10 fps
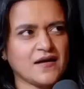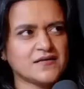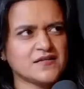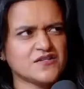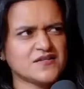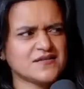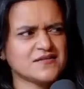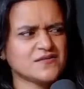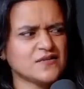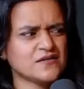And
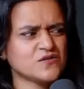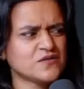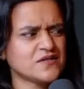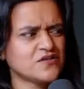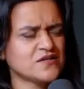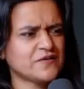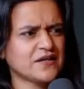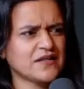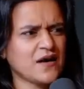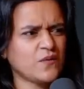it's also just
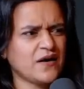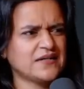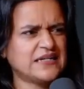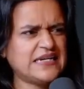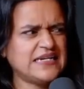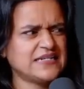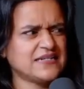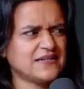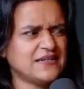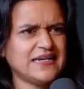bringing that word need
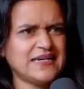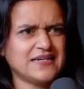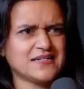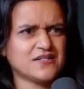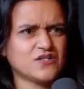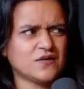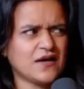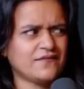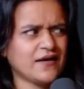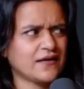into your
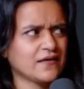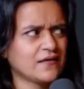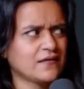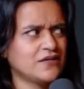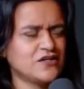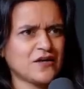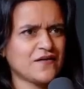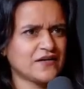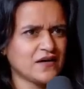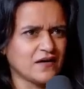life, like you don't
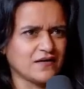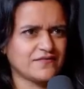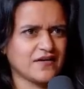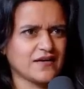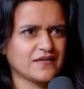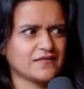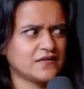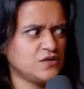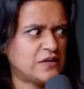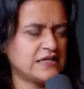have enough, like
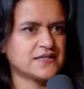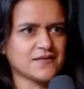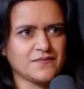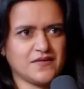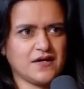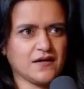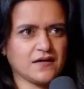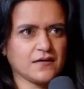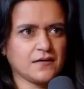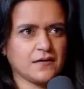that you need
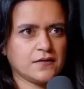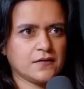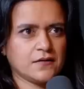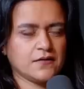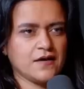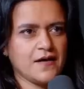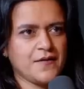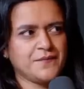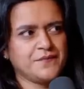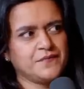something.
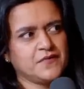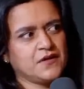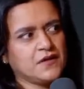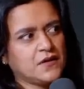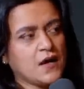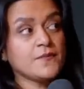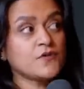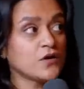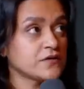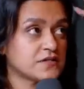Mm-hmm. I'm
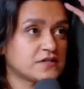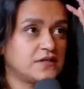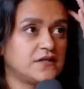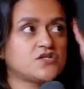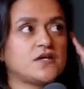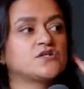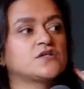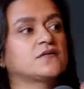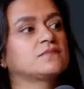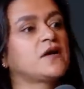constantly
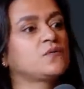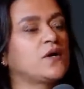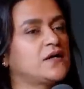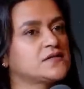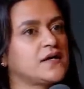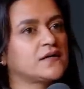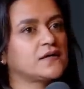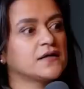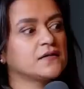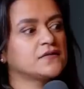changing my words, like
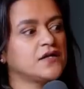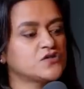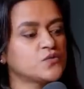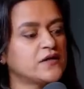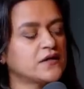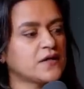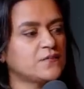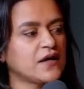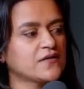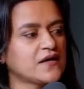little, you know, tweaking
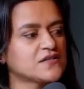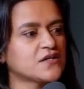them like that.